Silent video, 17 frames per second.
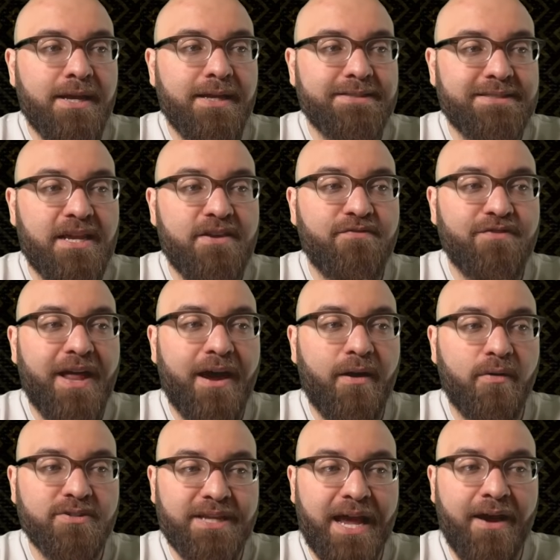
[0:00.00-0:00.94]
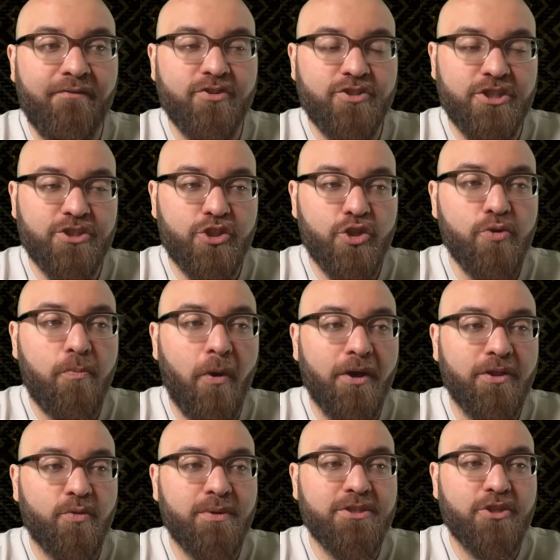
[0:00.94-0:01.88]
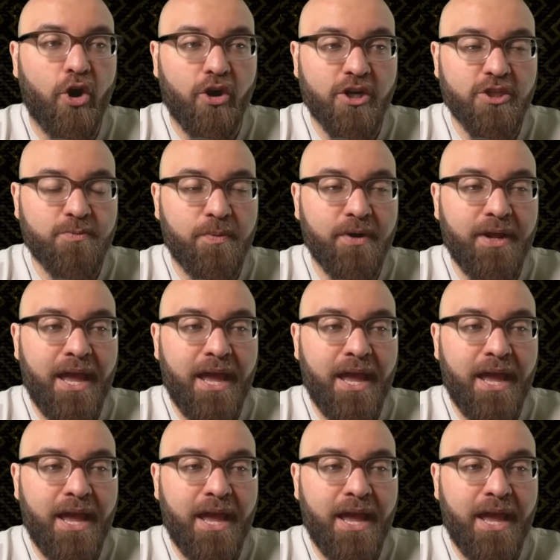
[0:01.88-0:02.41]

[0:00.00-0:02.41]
Zay Flowers averaging 2.3 targets per